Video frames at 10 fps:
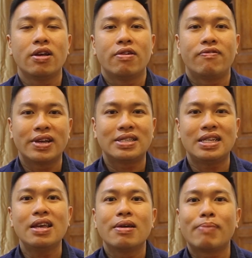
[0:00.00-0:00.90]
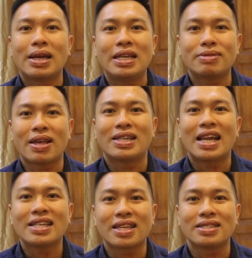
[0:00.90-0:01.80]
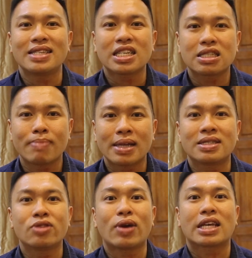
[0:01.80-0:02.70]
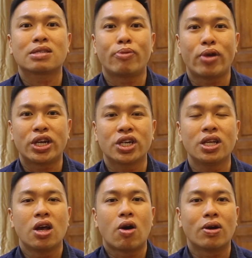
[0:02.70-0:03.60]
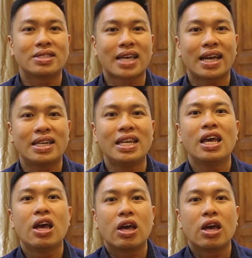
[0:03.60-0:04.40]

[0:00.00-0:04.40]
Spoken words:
firstly, my leaps has less than 6 months till expiration, or secondly,